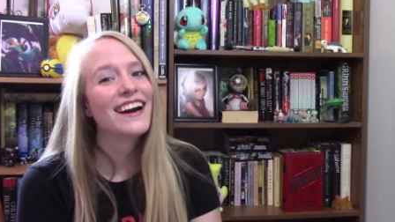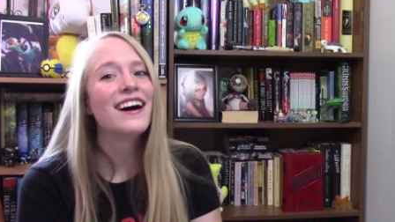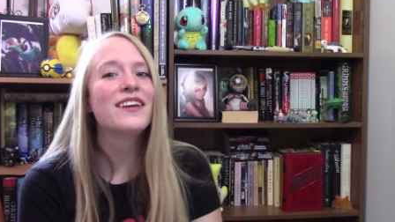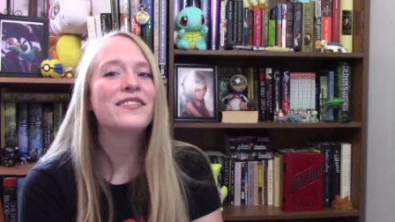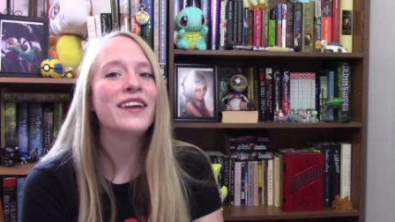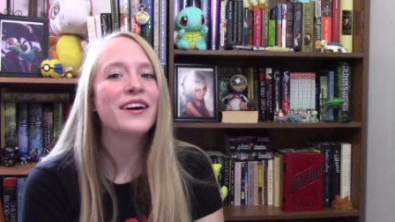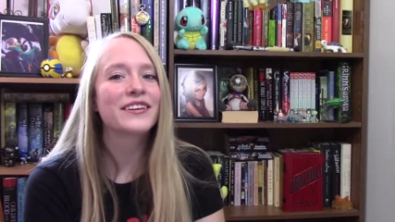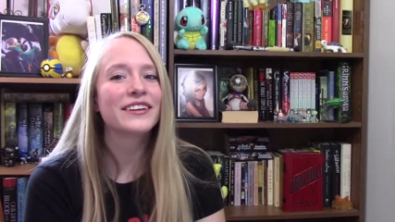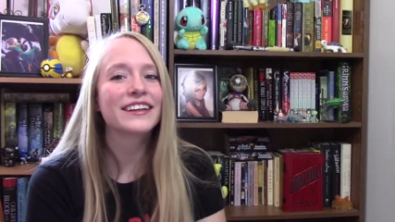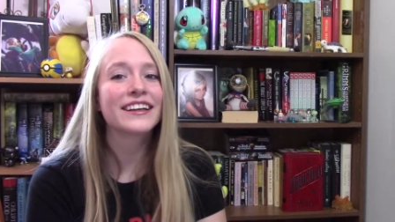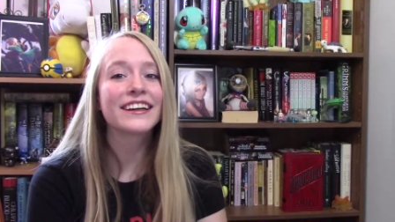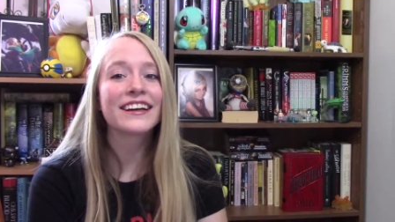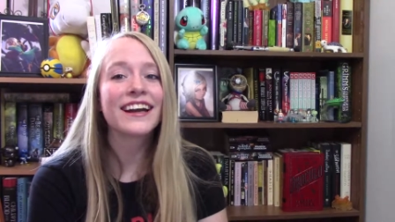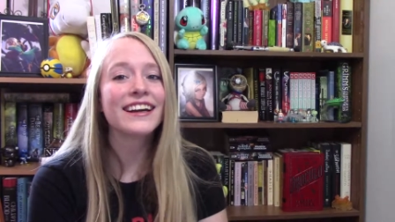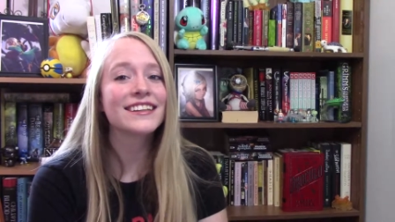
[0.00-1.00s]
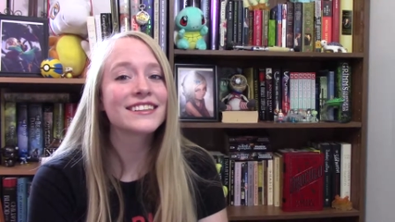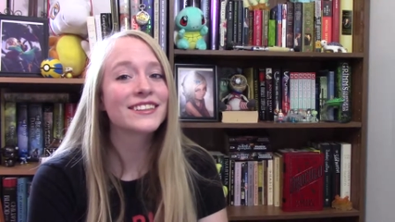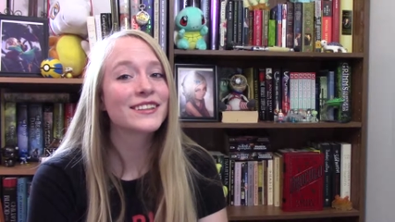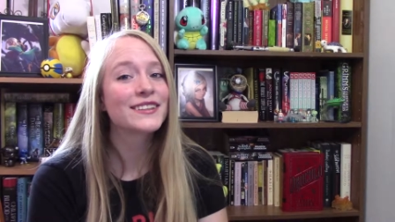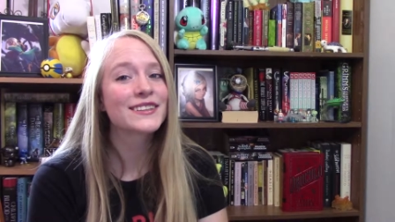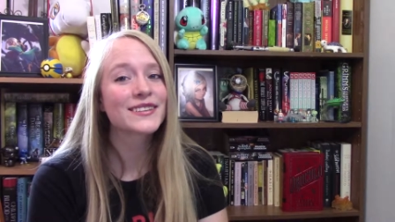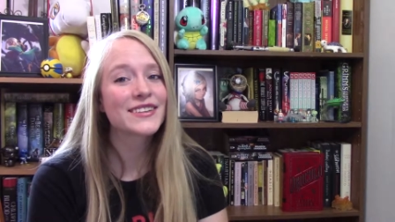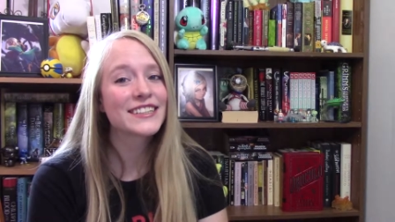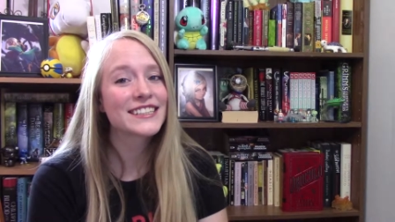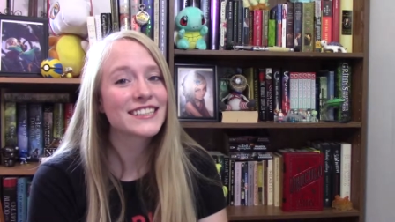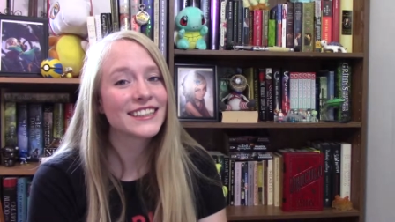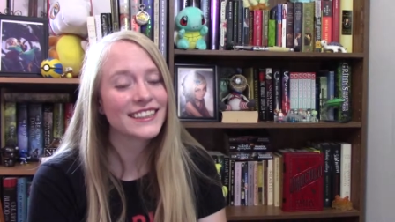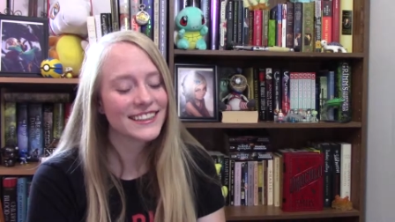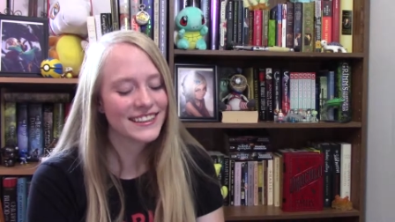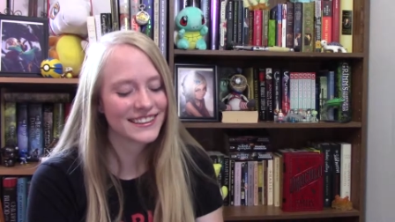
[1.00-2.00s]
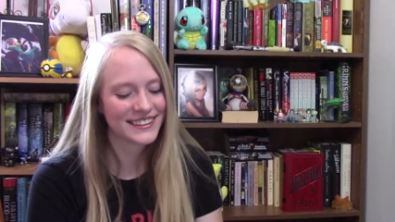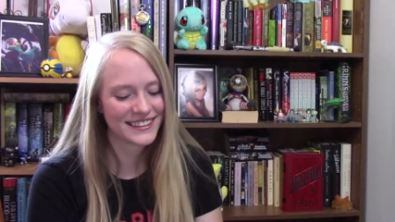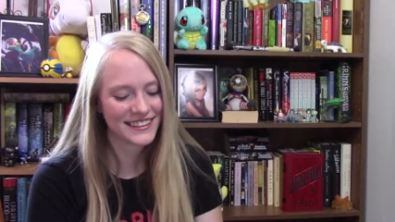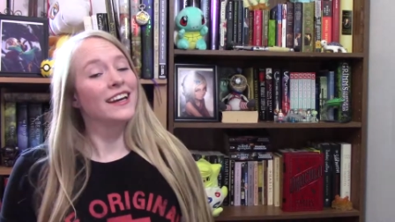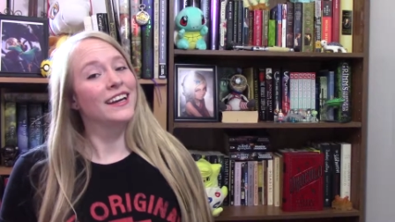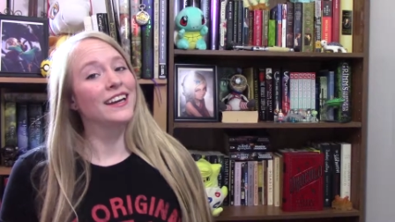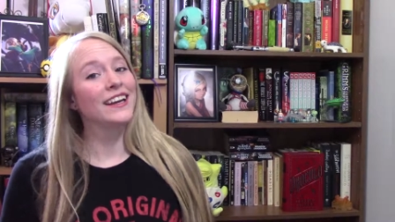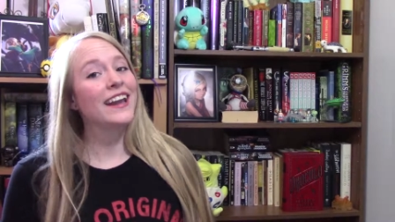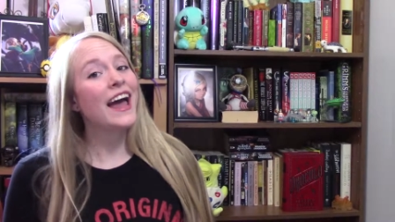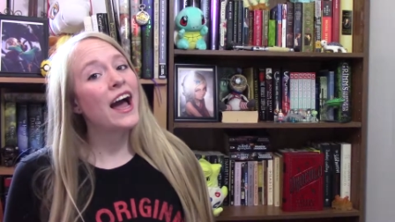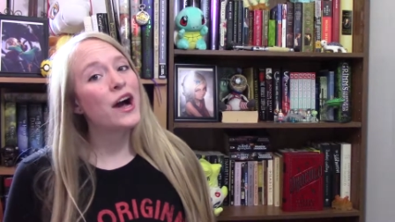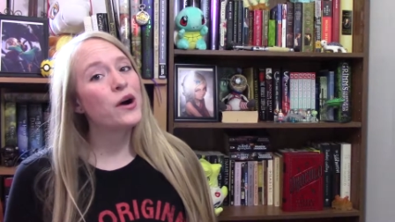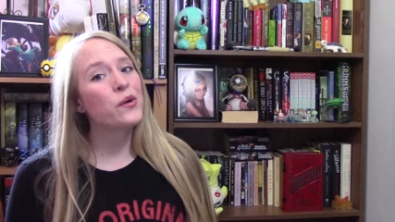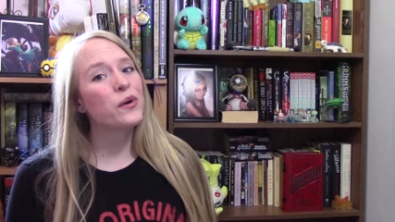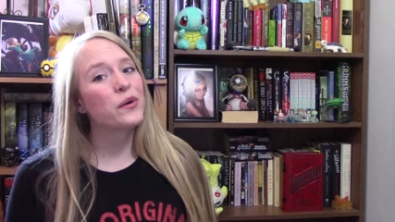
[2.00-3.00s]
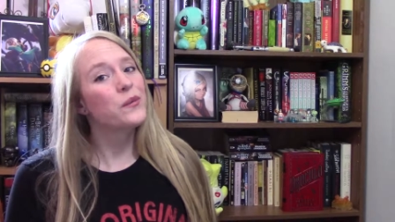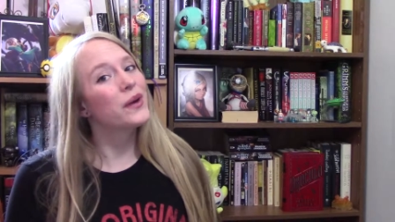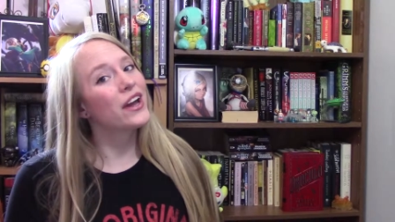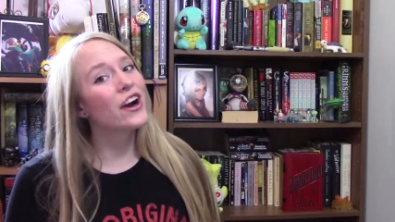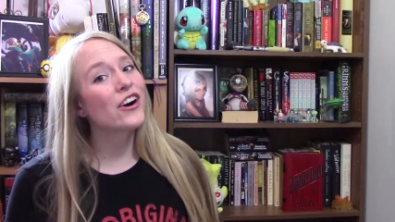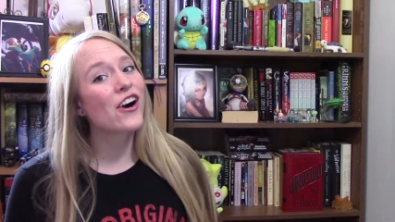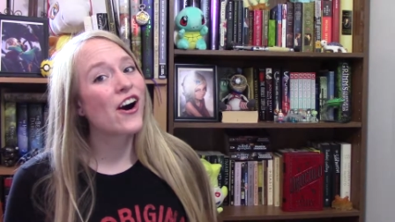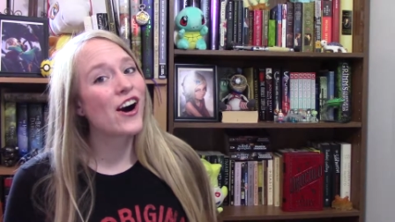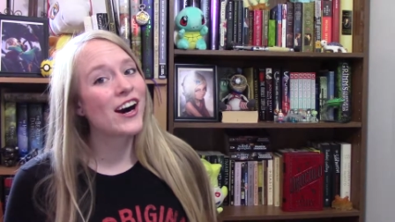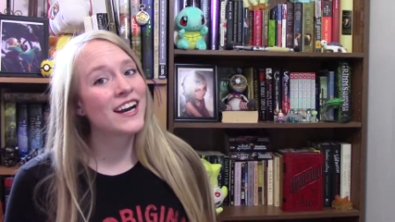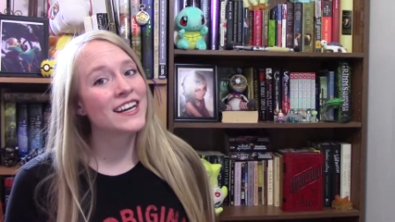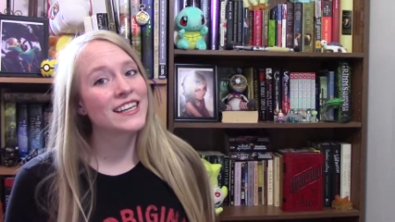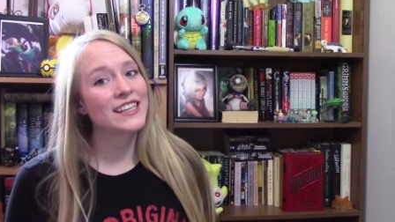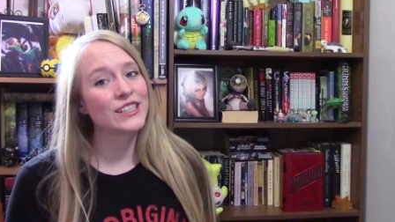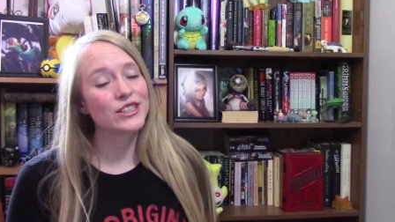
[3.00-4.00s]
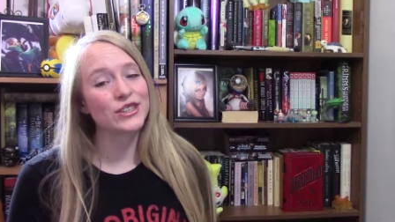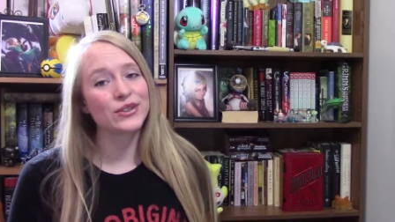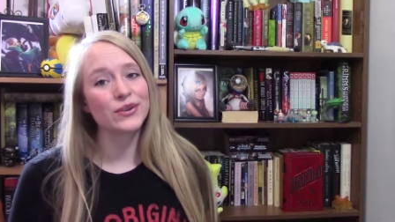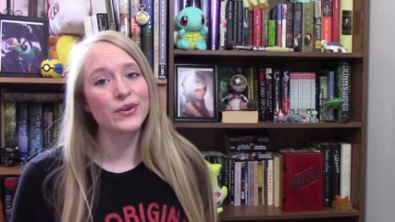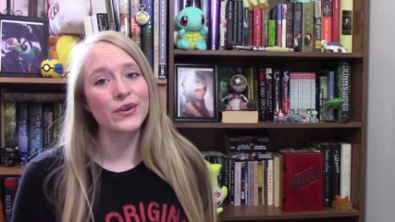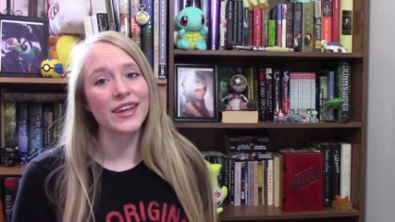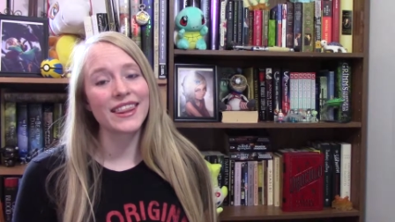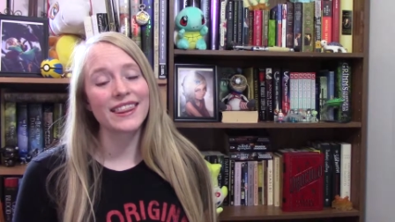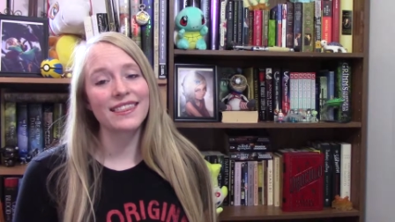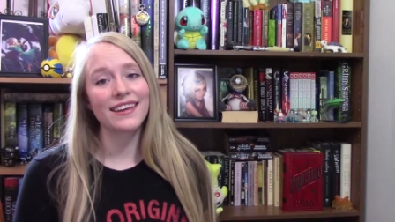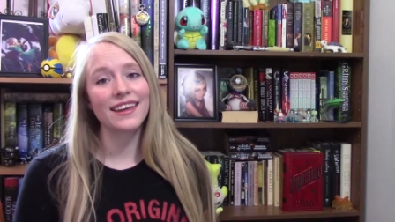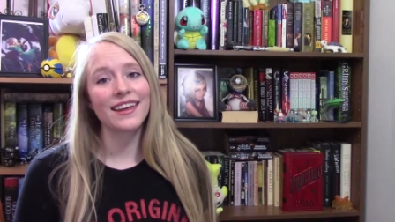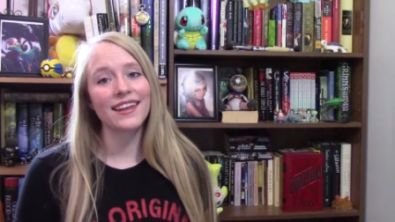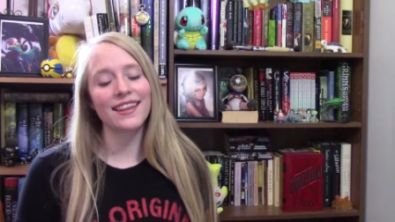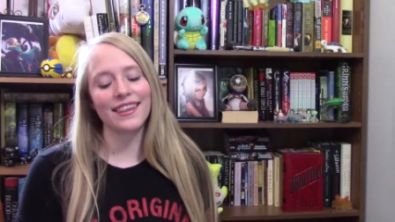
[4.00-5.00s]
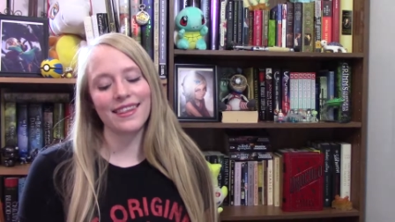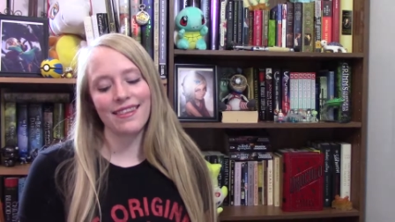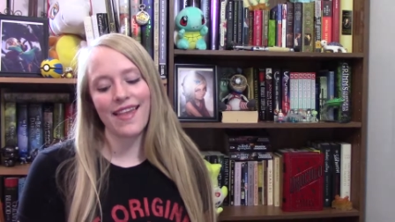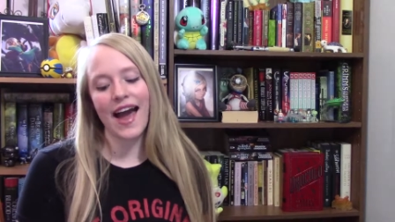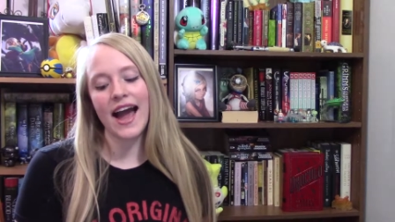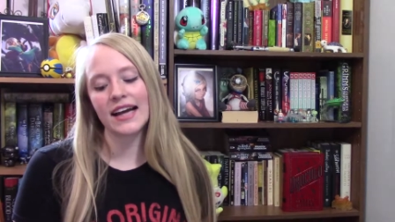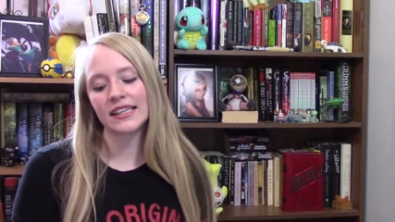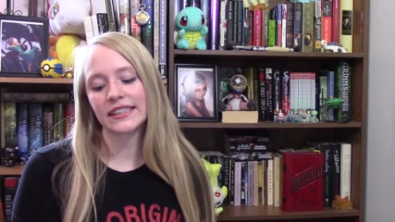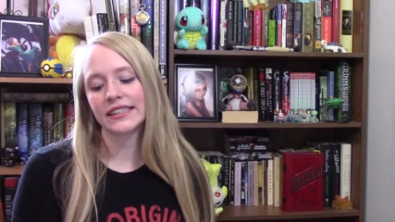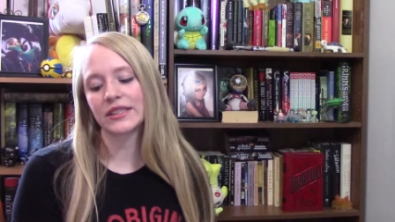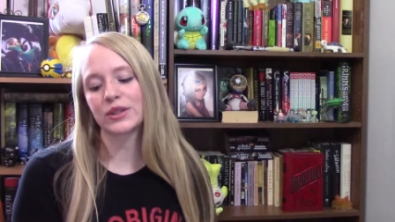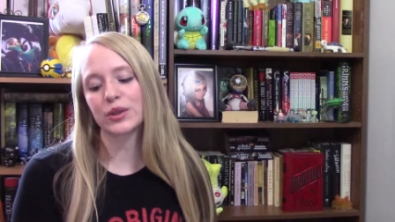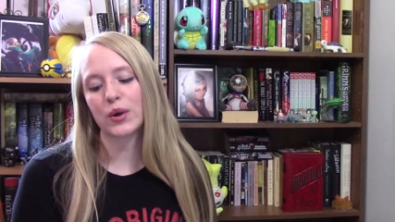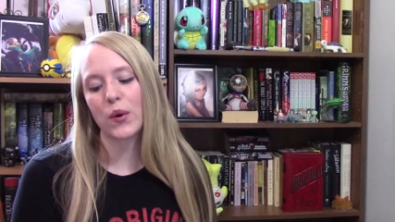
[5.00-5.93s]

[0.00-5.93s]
I'm not really good at answering this question. Now we are on to the last